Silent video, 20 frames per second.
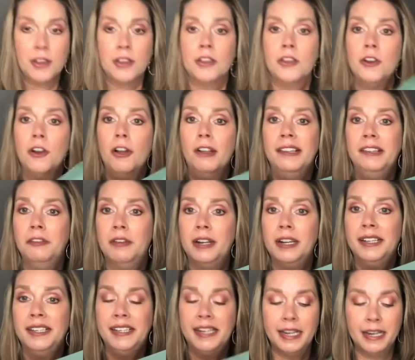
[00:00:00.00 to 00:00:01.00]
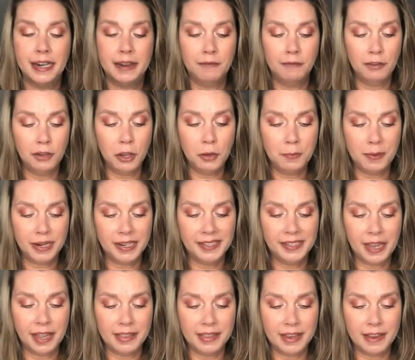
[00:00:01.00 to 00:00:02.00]
You're also going to see an envelope, and
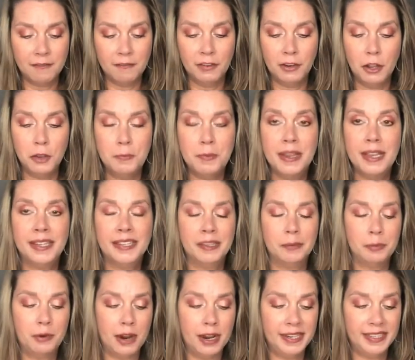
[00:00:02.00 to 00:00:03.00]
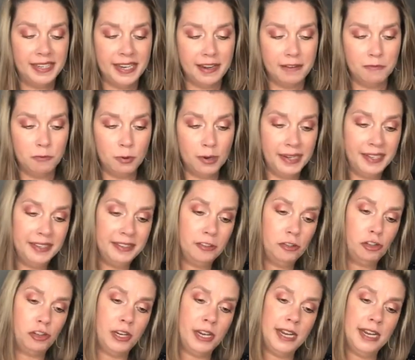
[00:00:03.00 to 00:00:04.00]
inside the envelope is the price invoice
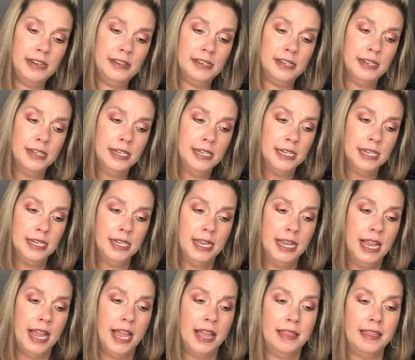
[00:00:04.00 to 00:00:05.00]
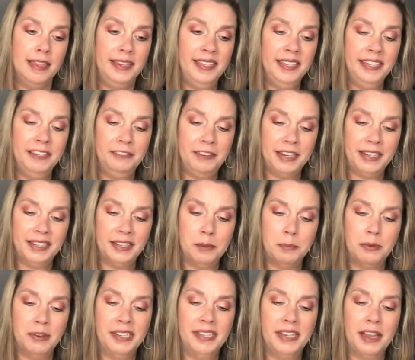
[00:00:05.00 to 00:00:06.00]
sheet, and this is fix
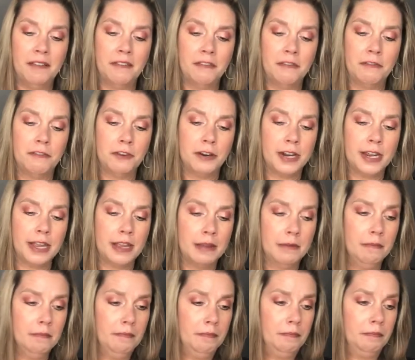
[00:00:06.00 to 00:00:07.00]
number 7 for him.